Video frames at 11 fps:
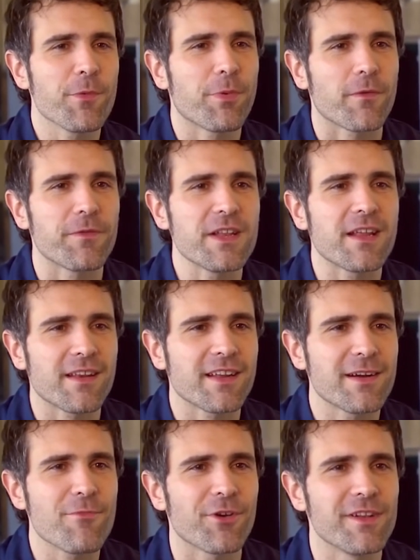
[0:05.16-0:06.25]
we're finally
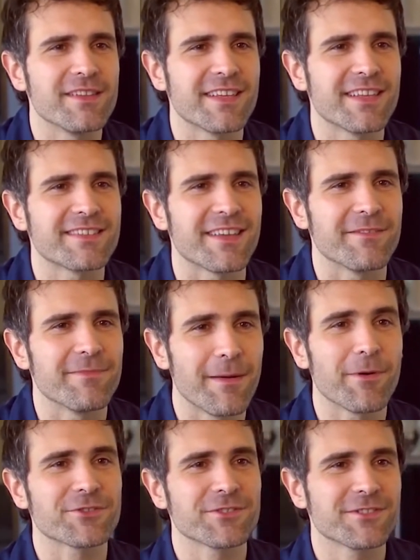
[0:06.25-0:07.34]
starting with the CNC,
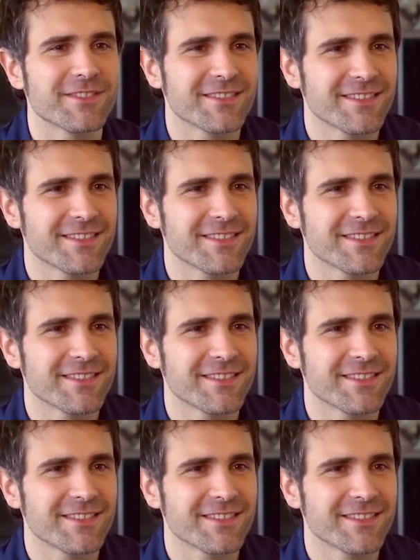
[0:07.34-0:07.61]
shall we?